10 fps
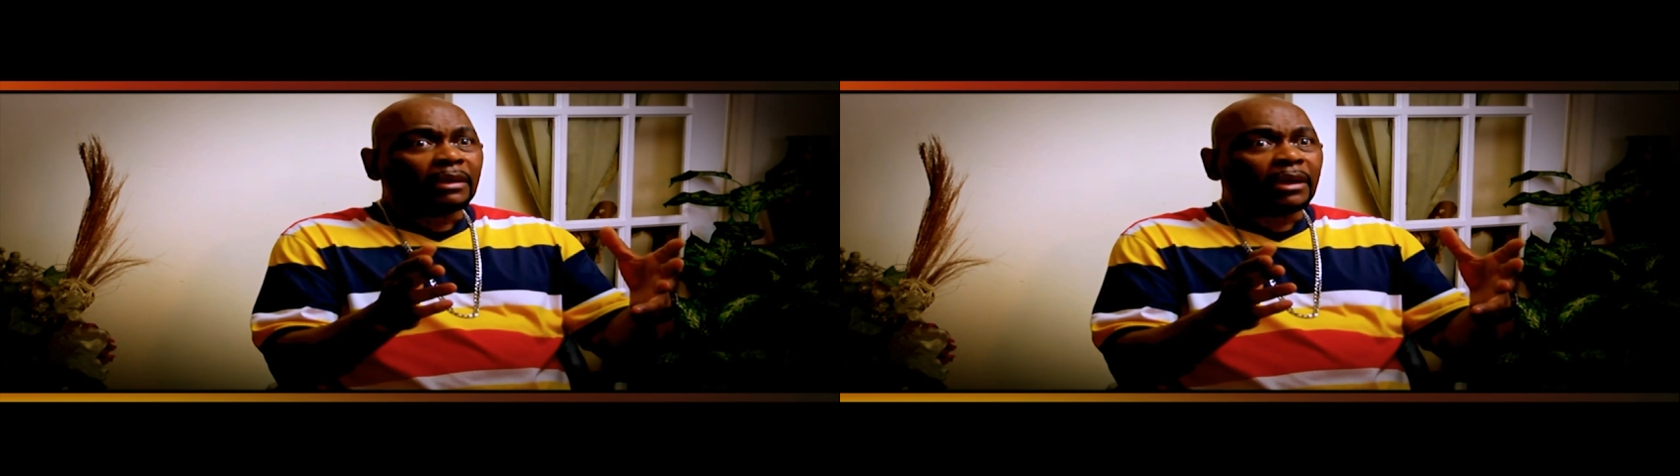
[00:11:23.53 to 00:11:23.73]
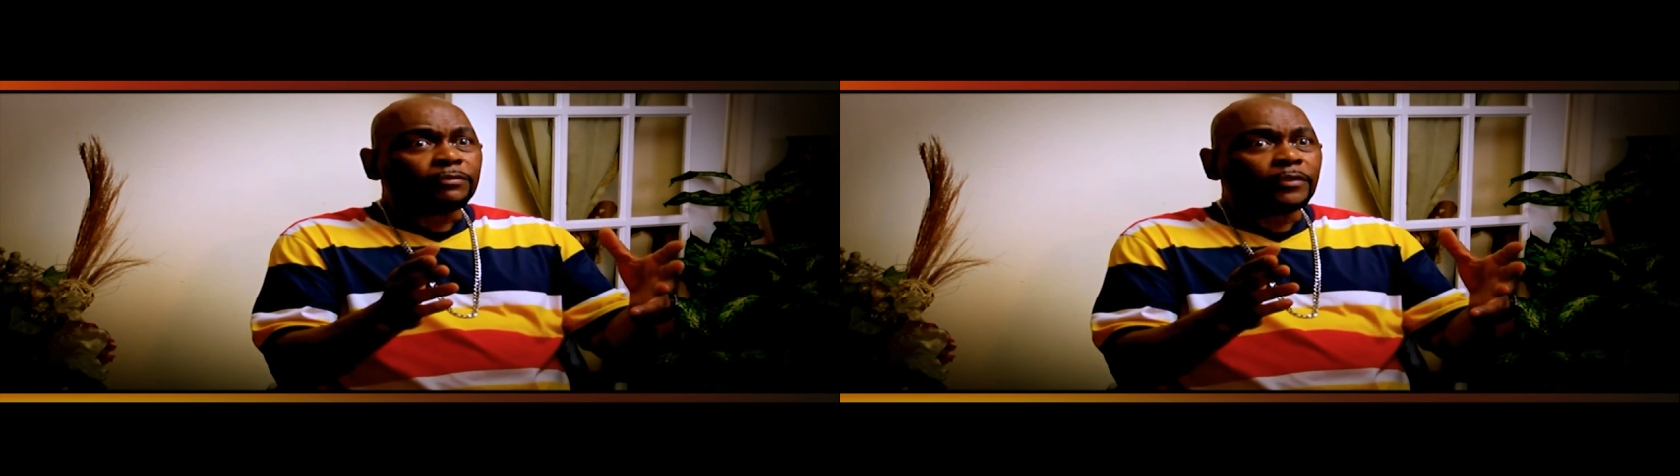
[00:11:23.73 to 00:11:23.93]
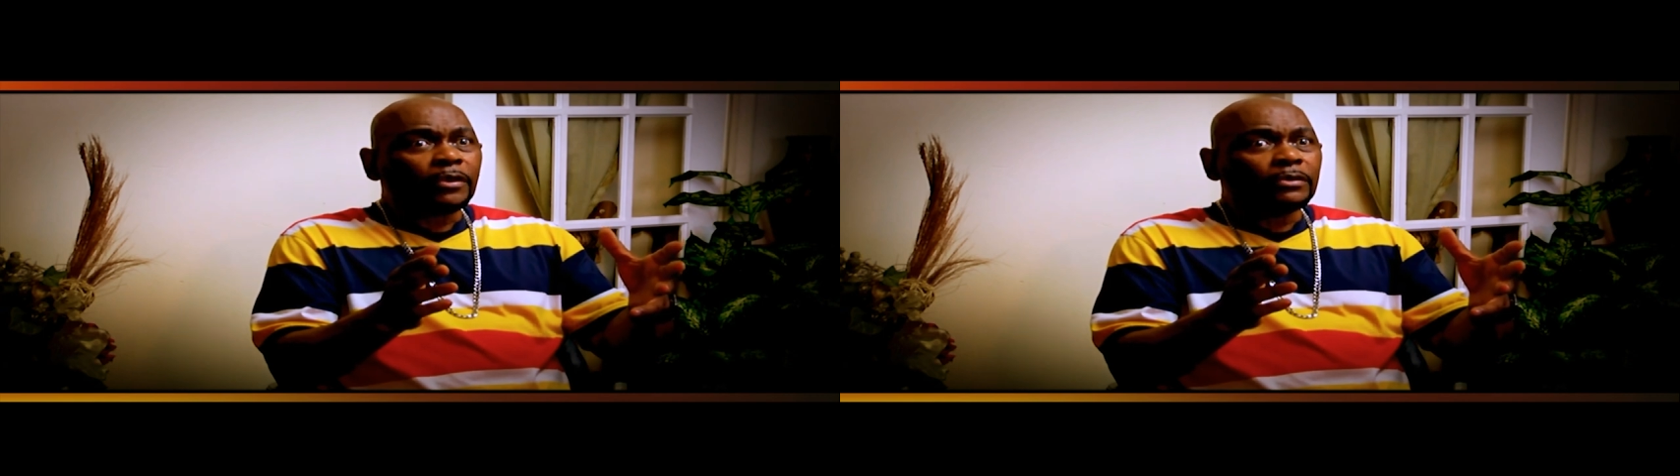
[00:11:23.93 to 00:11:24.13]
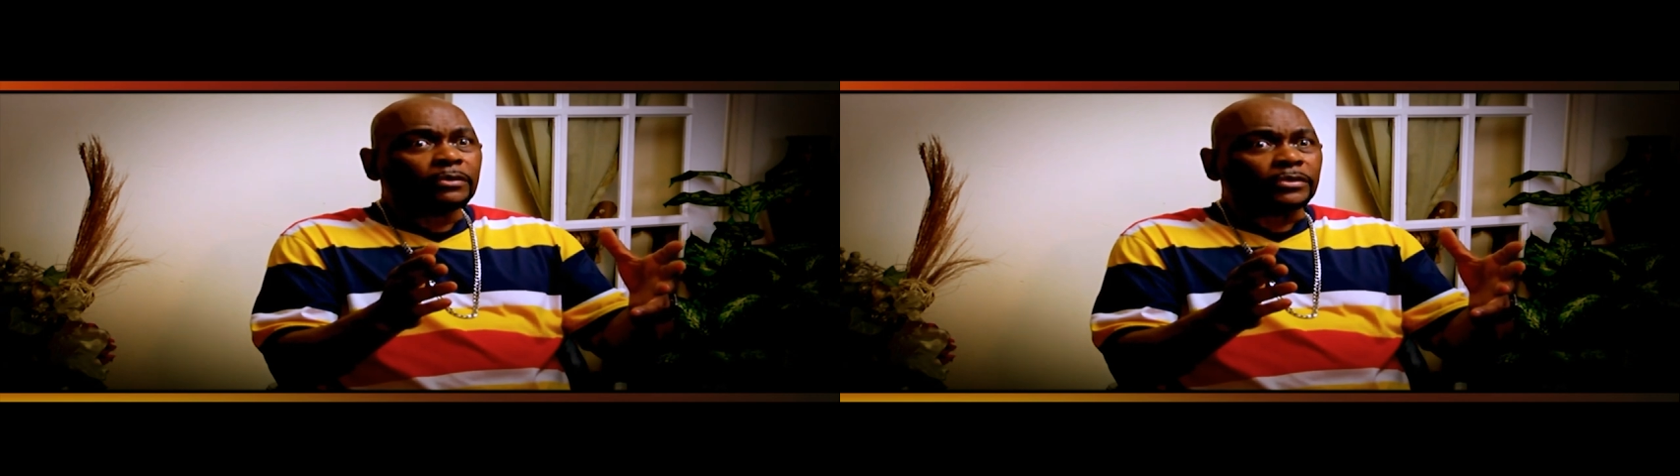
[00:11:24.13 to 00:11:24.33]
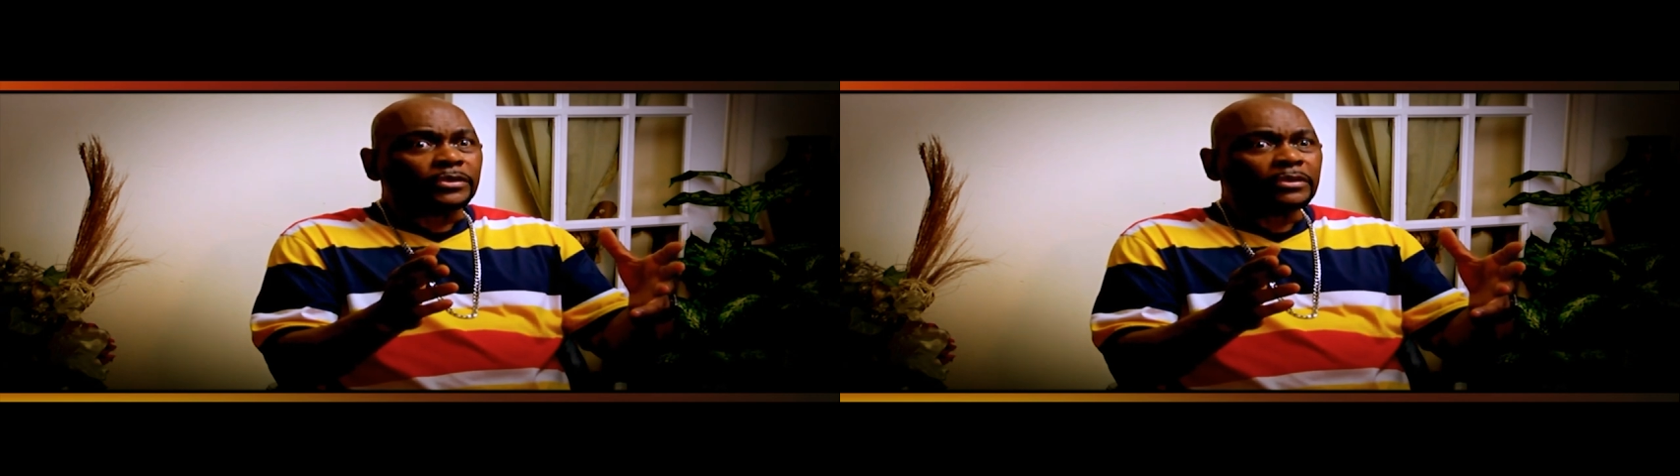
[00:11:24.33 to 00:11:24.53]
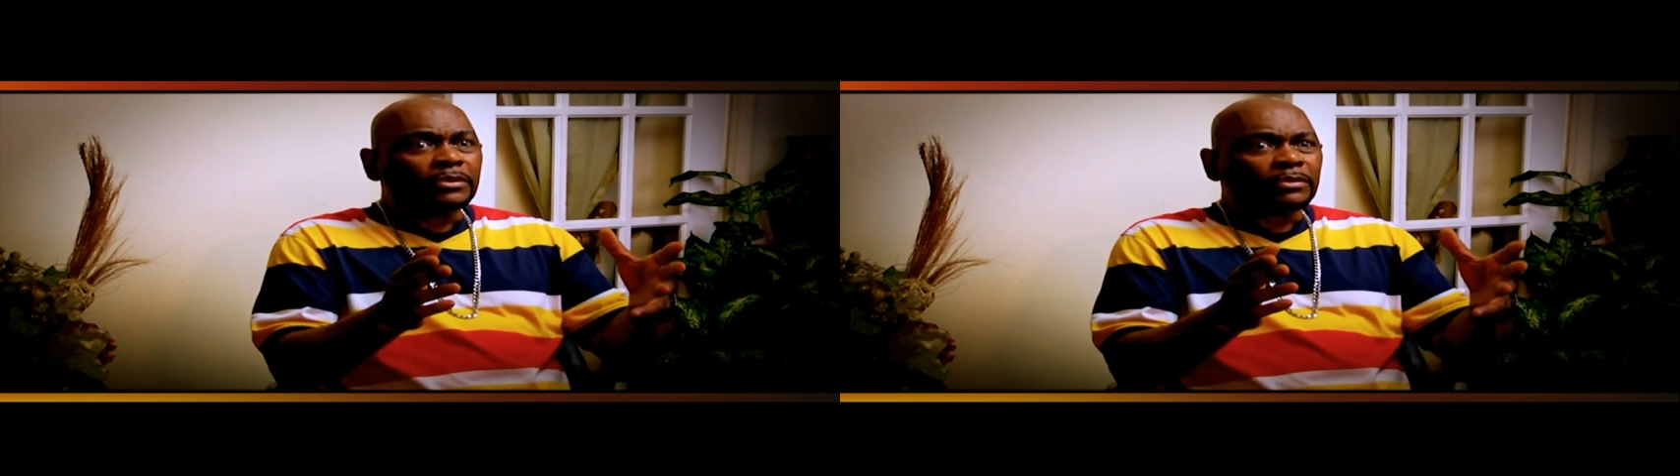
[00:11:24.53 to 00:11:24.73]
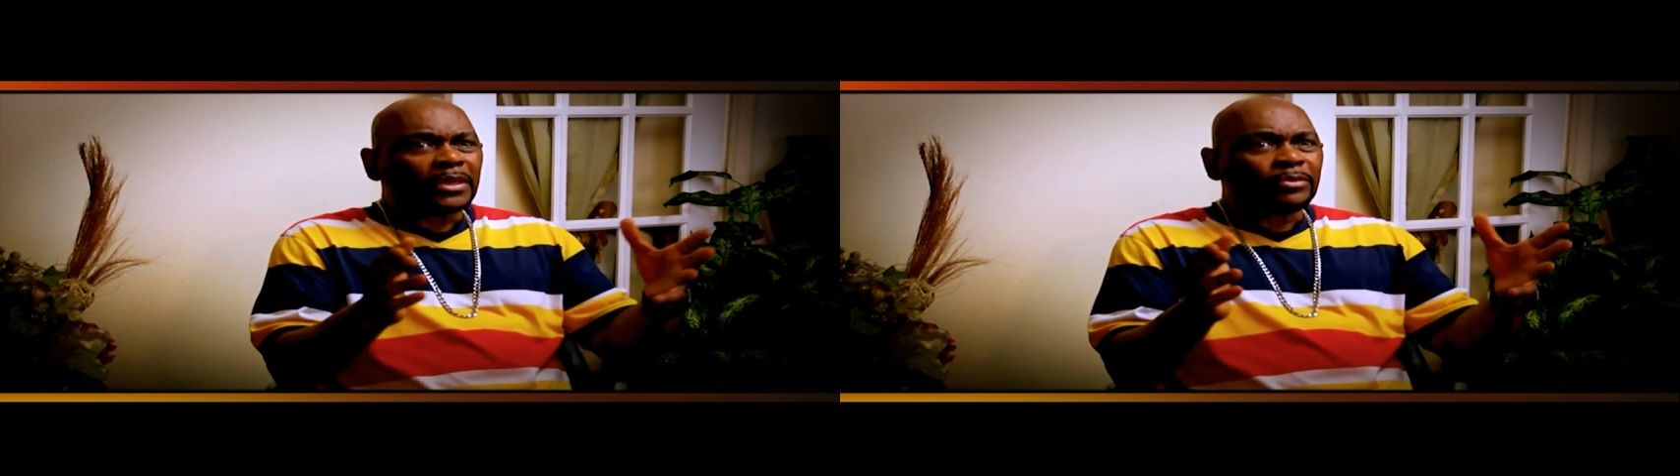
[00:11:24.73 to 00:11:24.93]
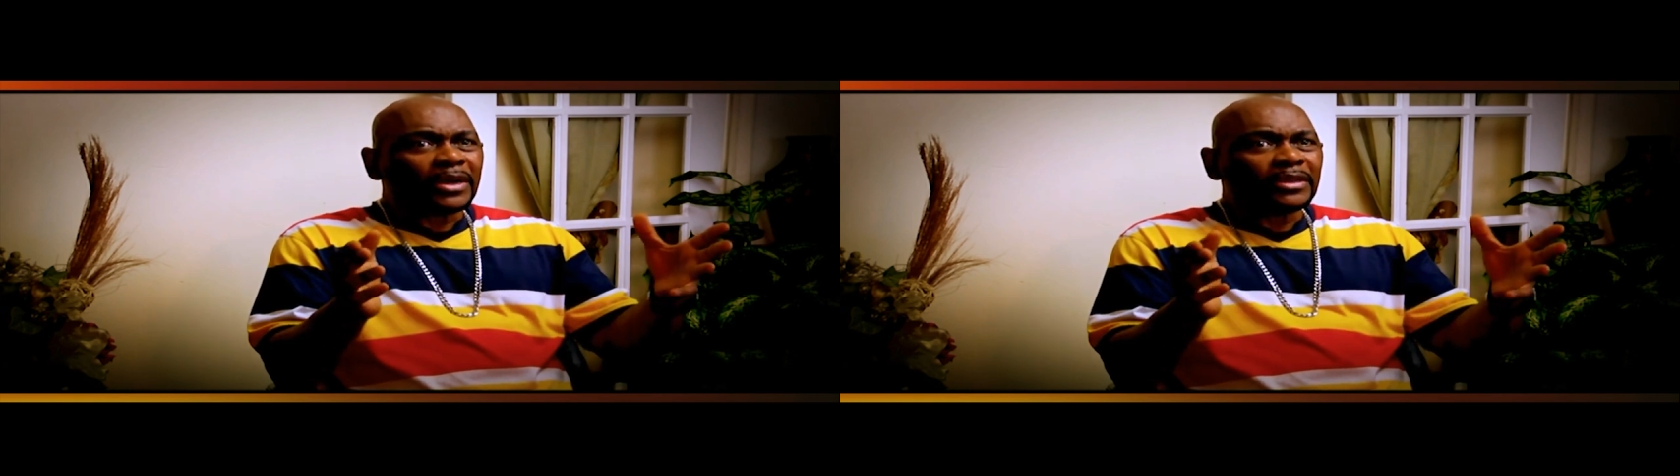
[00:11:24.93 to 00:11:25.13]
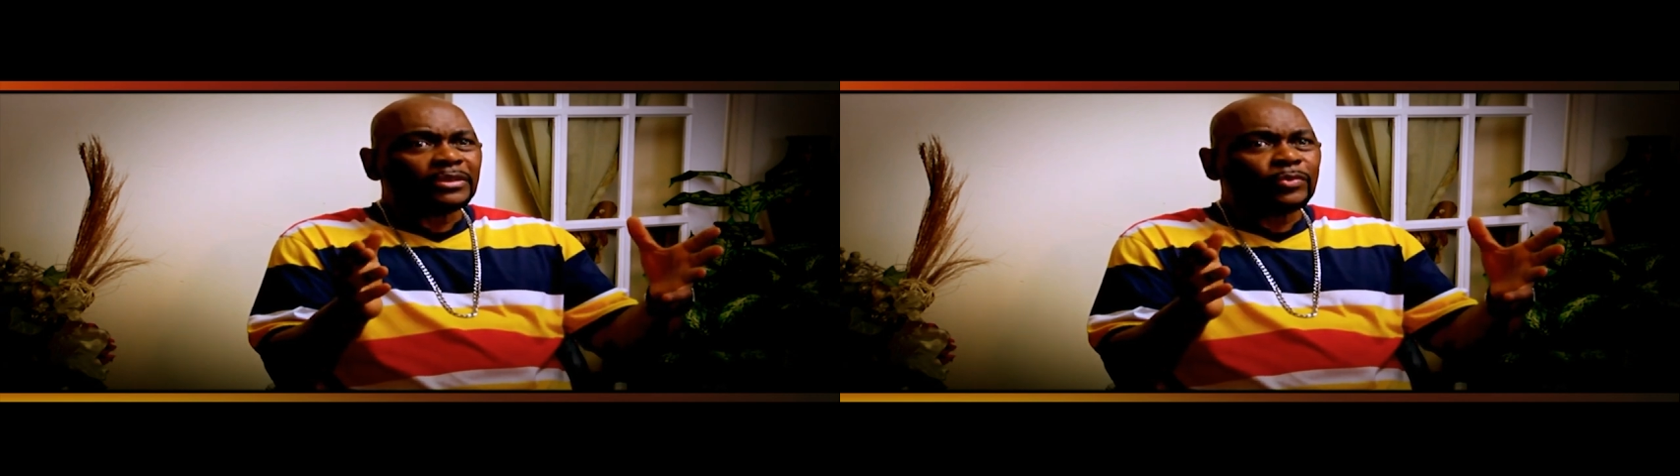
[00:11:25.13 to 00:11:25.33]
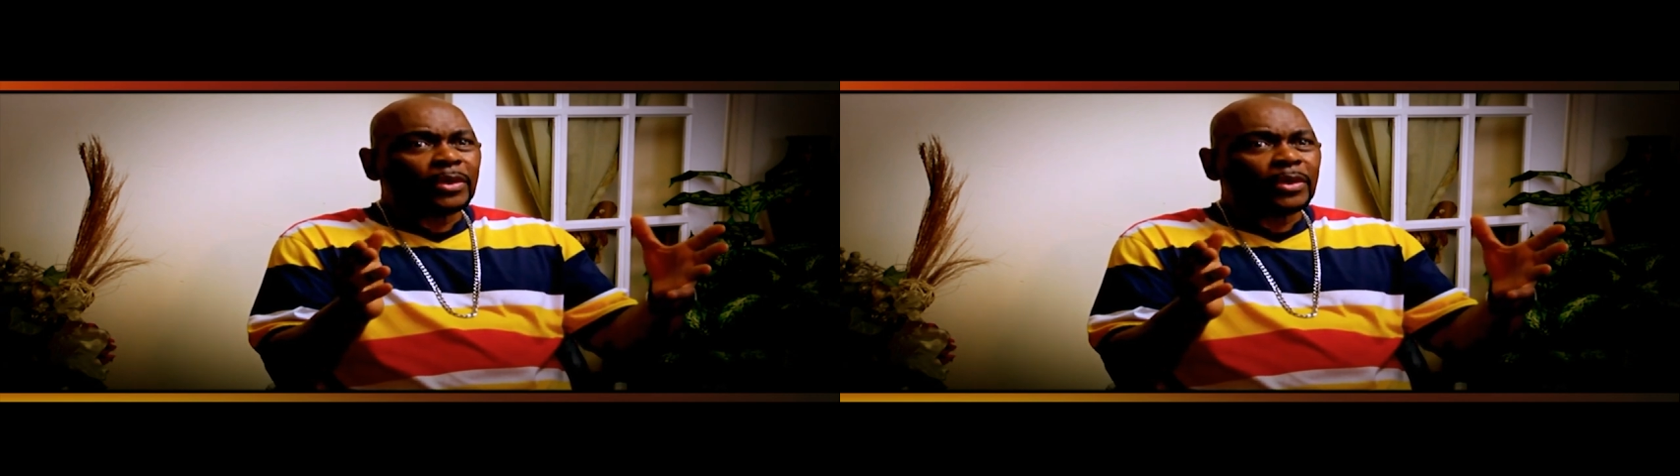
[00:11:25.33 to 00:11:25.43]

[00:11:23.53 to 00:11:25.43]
I froze, you know? Why this